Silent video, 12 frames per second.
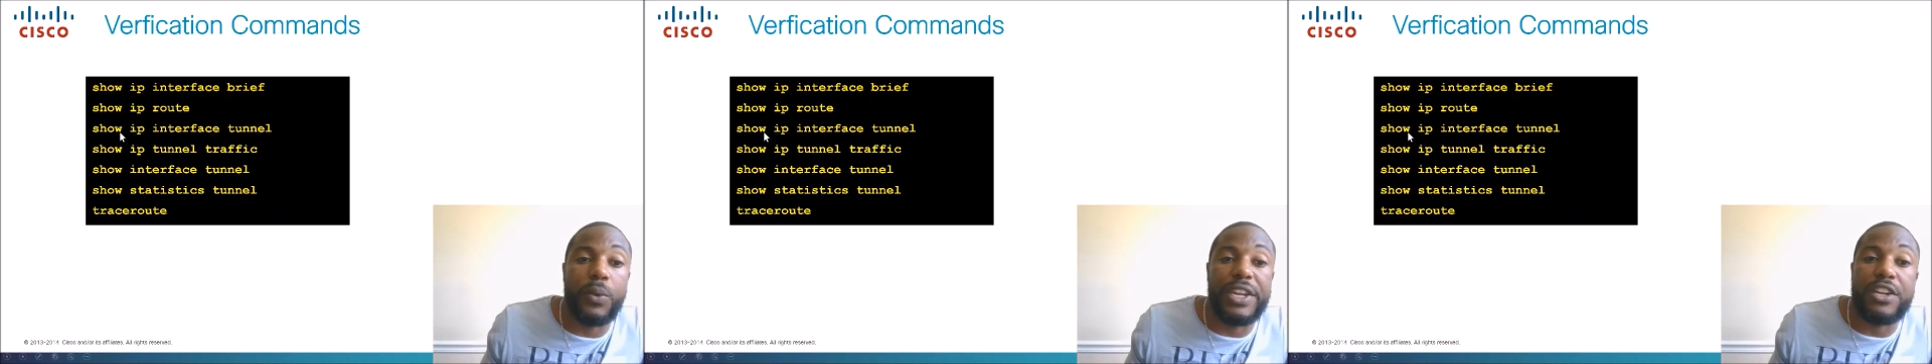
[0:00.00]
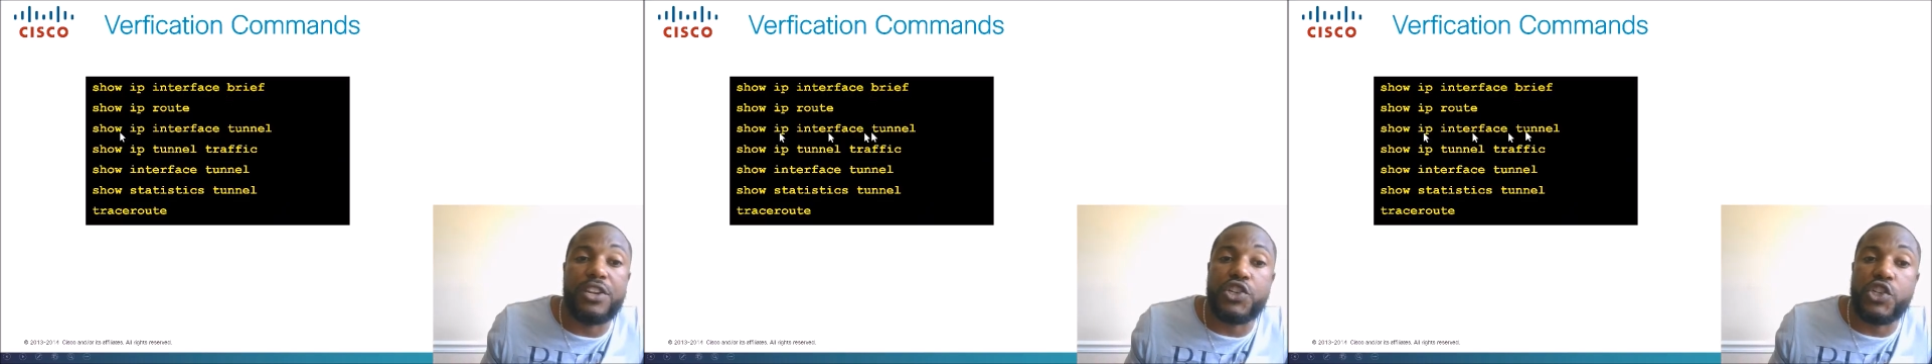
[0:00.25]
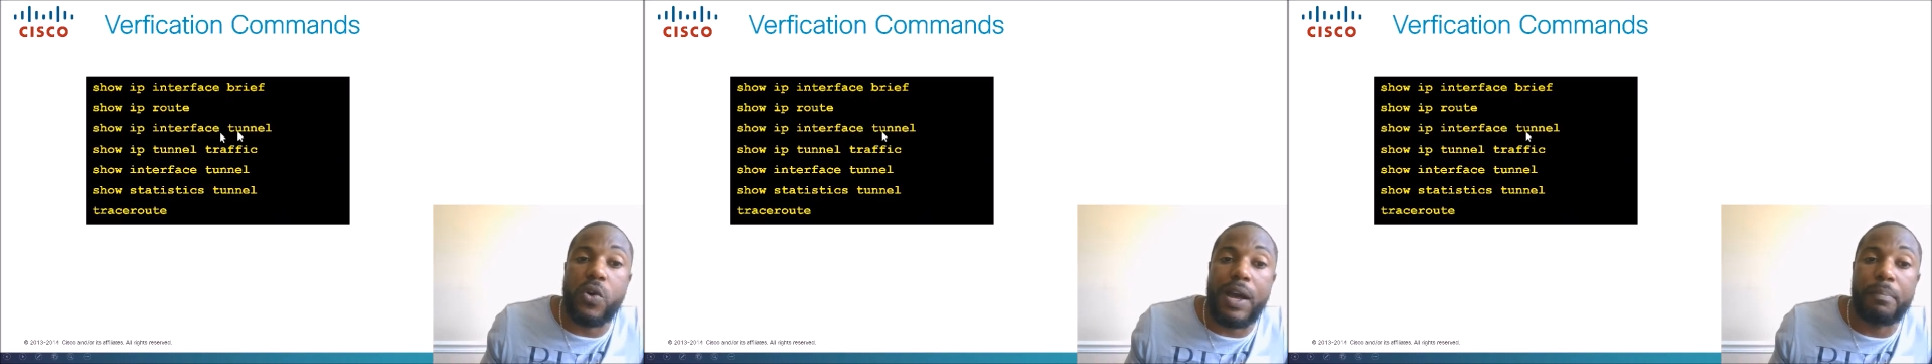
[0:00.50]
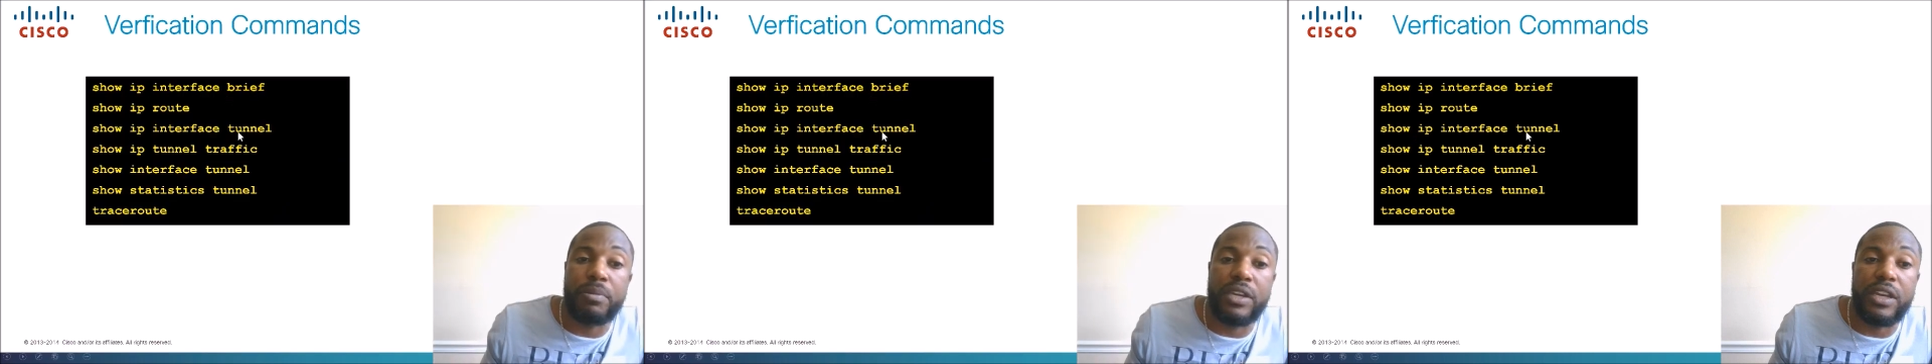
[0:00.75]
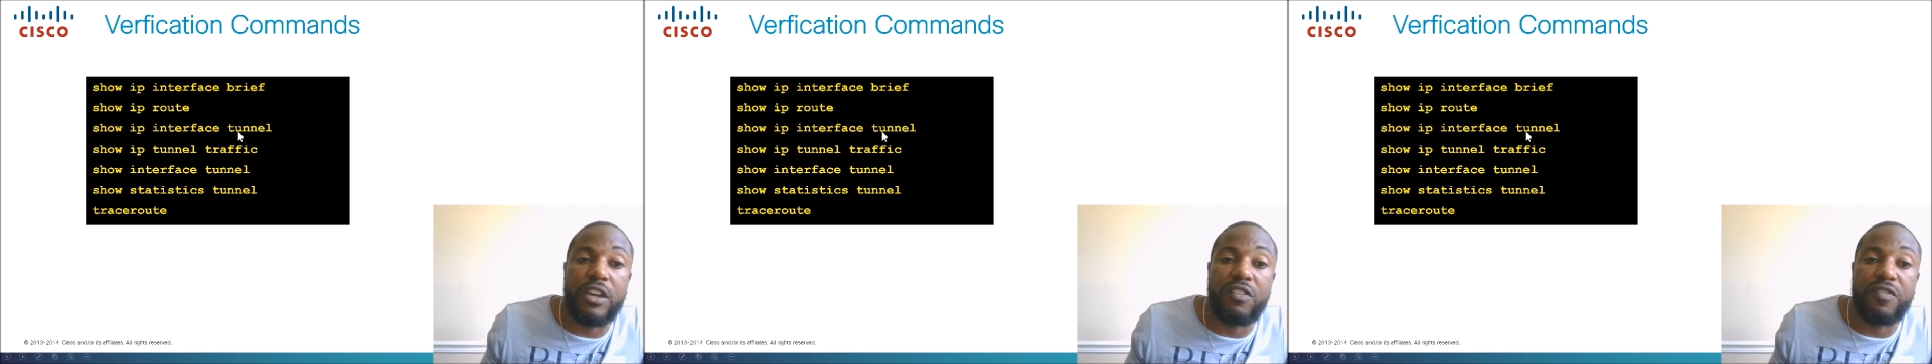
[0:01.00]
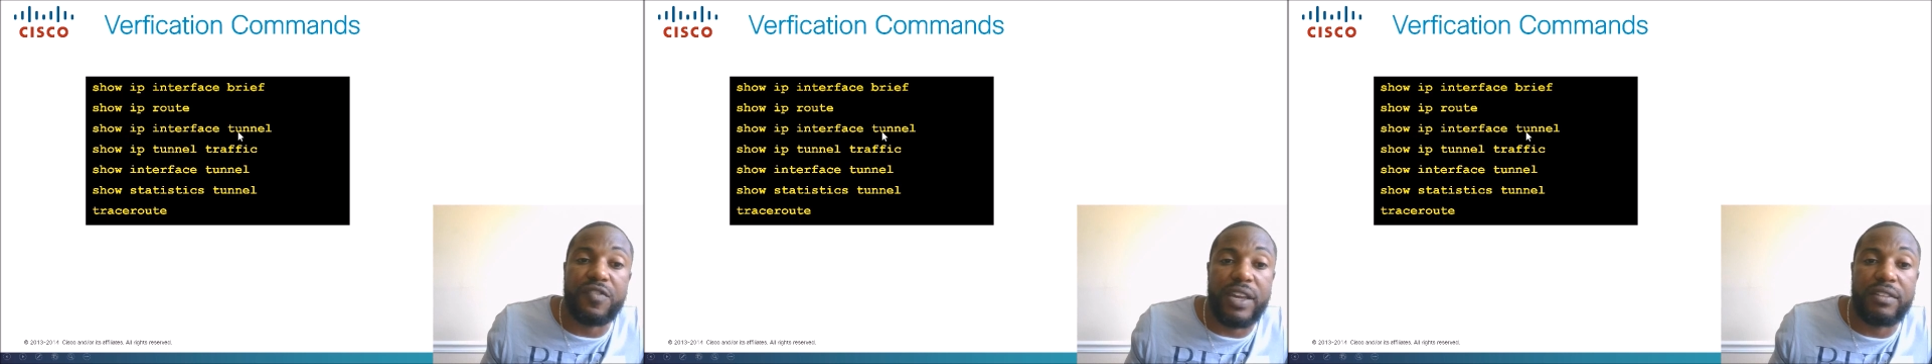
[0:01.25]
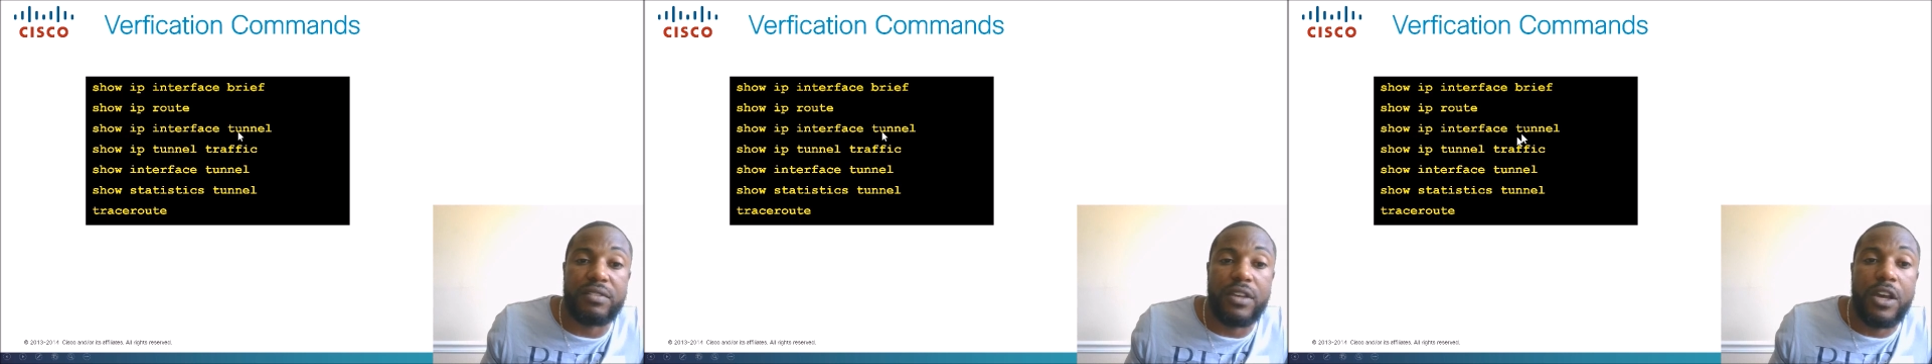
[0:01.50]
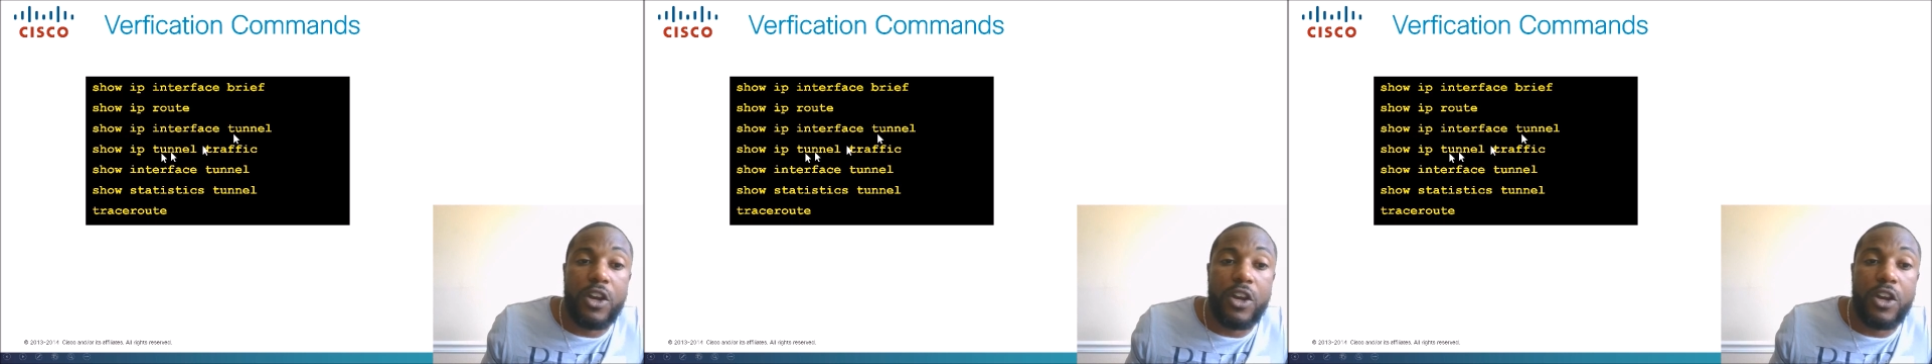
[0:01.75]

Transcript: We did the show IP interface.